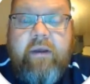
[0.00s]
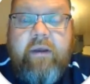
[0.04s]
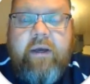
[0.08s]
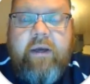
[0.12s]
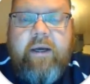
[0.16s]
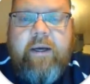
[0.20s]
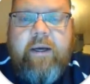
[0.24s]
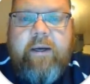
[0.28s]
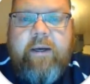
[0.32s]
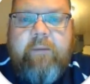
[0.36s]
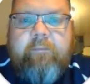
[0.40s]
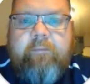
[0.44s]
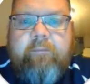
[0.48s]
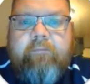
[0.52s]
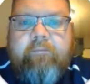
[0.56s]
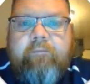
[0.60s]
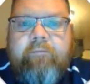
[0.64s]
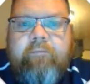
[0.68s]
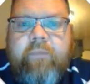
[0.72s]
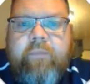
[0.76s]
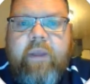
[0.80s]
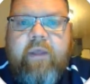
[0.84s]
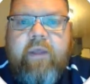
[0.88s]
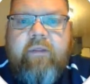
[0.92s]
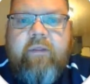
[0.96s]

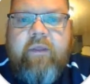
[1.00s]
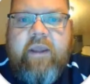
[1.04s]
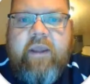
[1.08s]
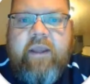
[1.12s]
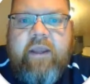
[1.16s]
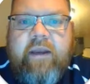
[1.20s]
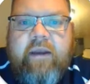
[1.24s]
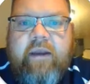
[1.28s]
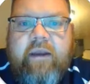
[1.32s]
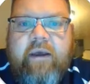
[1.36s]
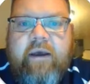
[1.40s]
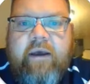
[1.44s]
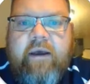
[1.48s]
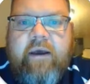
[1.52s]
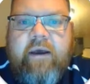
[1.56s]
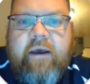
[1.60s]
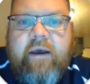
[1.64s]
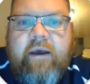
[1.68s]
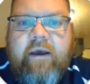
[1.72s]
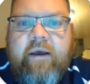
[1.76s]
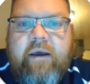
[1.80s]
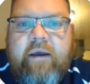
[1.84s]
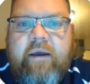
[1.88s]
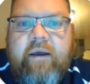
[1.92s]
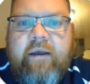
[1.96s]
And then
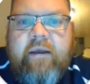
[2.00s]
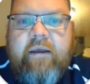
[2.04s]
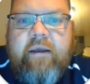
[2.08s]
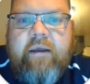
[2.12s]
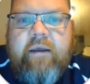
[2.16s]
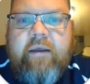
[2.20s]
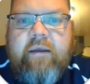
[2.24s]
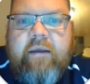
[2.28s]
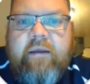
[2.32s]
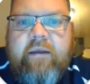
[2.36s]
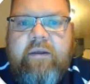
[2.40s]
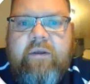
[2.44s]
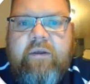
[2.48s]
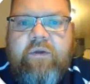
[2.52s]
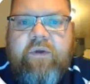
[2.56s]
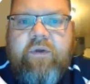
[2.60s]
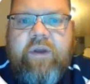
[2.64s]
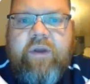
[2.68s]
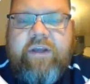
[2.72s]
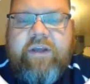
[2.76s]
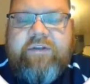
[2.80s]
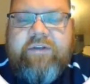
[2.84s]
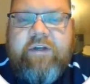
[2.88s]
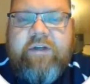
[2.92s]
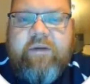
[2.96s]
you
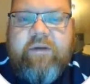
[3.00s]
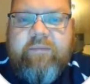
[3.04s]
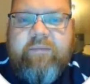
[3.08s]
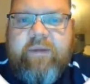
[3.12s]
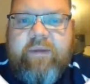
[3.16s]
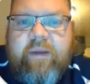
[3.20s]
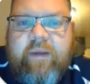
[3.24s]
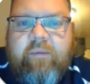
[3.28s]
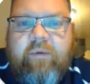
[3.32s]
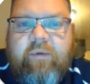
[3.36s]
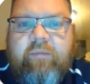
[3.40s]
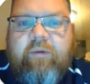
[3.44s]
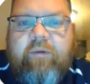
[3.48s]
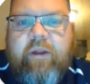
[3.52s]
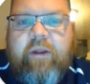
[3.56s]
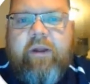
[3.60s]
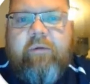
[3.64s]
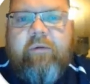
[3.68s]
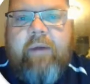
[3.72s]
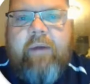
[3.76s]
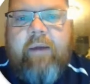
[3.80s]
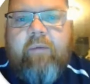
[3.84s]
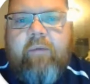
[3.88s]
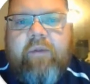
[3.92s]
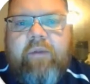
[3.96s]
guys are going to be able to play
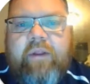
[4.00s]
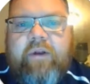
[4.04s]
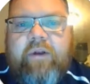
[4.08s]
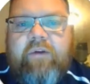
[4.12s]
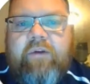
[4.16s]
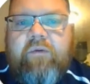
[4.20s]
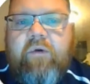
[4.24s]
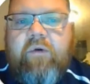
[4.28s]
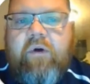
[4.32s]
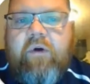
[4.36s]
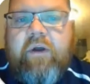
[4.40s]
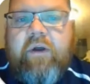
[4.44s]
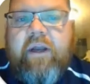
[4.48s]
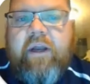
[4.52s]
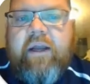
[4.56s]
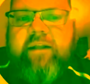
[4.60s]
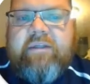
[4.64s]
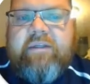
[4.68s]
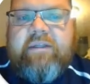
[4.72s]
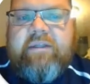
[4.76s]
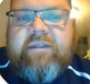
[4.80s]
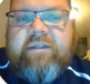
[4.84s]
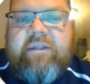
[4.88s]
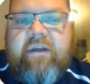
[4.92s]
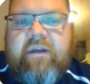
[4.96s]
around with it and do all
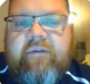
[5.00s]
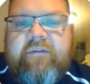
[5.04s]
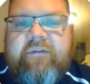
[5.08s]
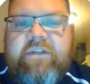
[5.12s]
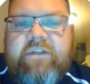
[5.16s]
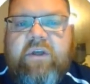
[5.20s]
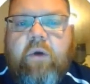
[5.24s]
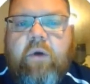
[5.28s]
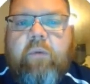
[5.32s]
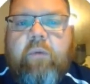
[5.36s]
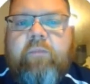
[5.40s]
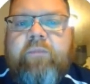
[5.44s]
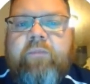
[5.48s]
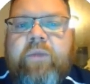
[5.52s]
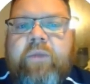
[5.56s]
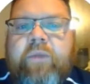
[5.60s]
kinds of stuff. So